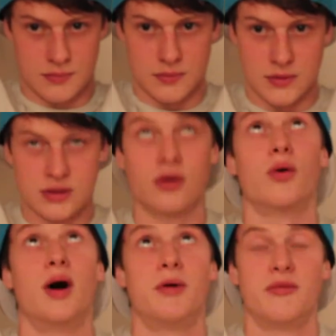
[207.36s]
It's not
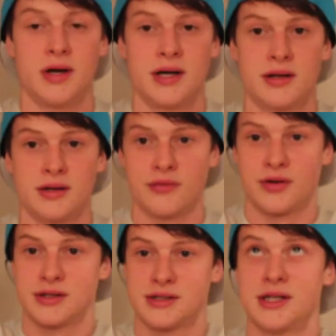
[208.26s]
quite above my head, I don't know if
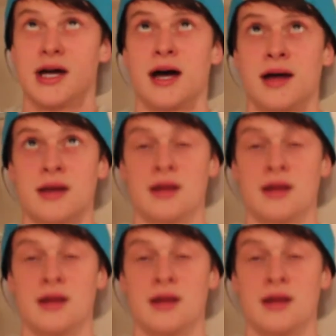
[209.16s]
you can see that.